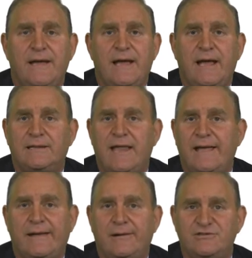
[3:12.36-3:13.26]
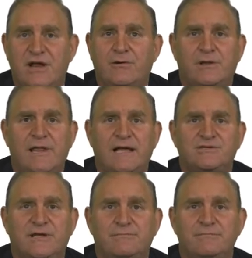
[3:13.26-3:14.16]
uh, like a general
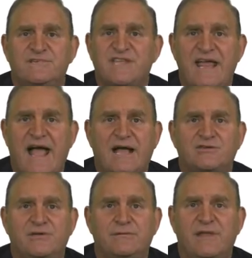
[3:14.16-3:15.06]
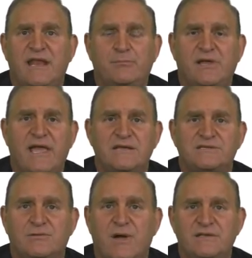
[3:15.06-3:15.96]
election, state action that implicates
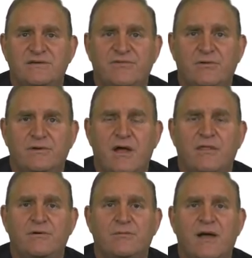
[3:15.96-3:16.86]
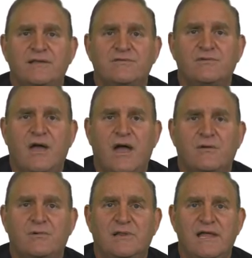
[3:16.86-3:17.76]
the right to vote and other rights uh,
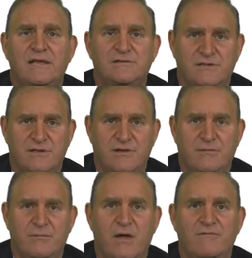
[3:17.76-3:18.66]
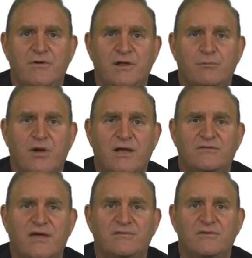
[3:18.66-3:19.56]
related to the voting
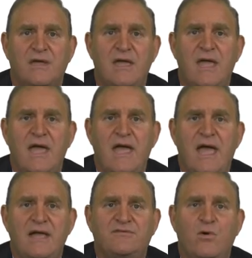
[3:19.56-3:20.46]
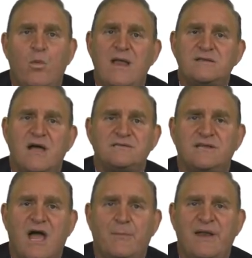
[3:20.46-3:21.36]
process? And so, when does a
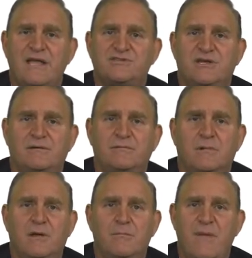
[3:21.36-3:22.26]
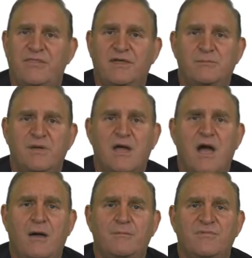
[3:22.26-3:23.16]
nomination method
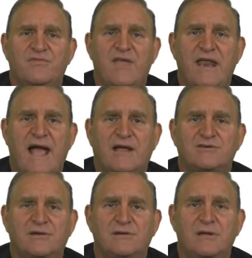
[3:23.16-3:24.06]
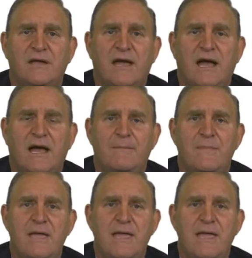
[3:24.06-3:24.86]
become state action? Um,